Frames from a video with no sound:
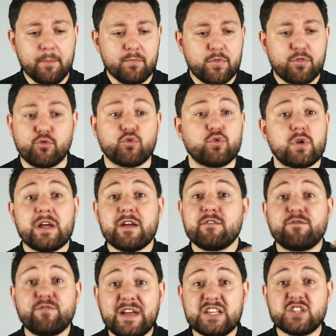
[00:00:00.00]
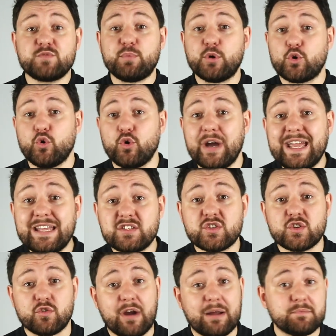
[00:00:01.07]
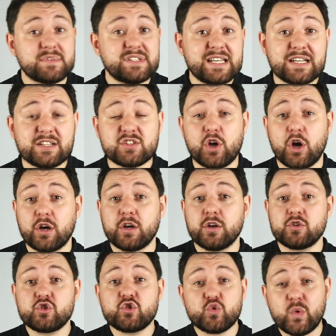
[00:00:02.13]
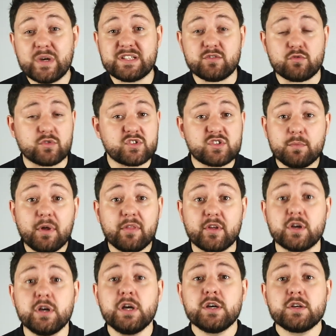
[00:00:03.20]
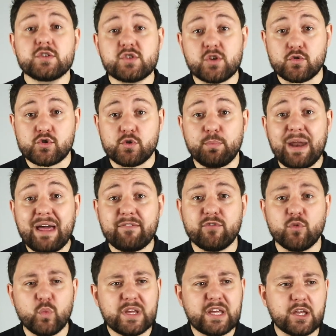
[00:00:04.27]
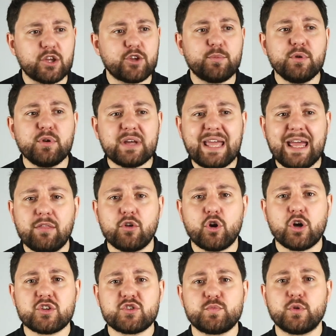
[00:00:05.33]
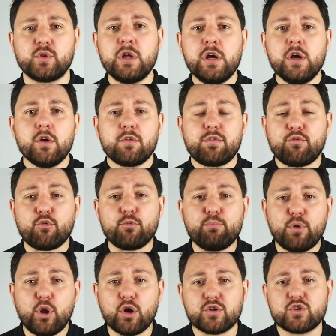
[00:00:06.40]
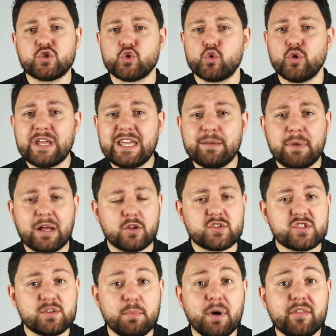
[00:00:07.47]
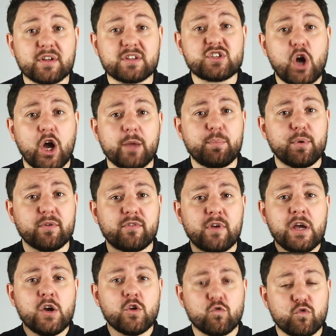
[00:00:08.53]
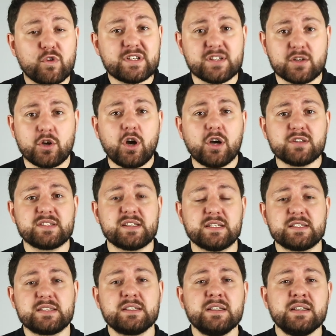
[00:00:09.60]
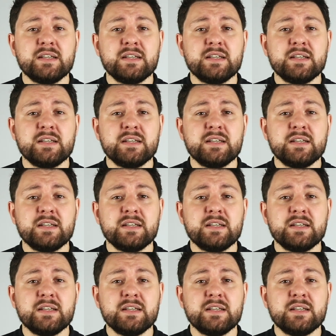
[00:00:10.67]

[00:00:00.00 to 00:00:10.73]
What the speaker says: through Facebook or Instagram, TikTok, Twitter, or some other social platform. We can communicate the gospel through blogs or email or some other type of written content.